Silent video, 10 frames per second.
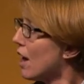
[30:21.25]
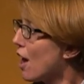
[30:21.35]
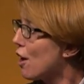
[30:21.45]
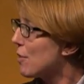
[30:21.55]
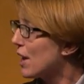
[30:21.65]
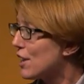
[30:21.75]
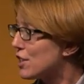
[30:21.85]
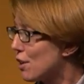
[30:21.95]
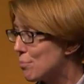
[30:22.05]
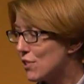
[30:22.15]
Um, and
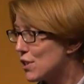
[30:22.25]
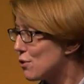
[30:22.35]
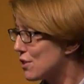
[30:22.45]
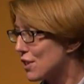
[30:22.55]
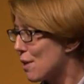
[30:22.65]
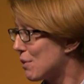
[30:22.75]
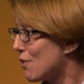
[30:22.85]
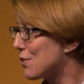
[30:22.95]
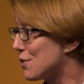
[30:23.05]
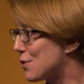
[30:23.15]
actually, I'm pretty sure there's a couple of
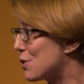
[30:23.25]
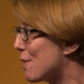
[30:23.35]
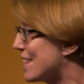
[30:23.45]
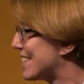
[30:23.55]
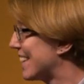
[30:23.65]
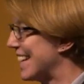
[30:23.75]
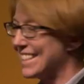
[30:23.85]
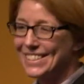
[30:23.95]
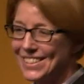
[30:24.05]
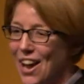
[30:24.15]
others on your waiting list.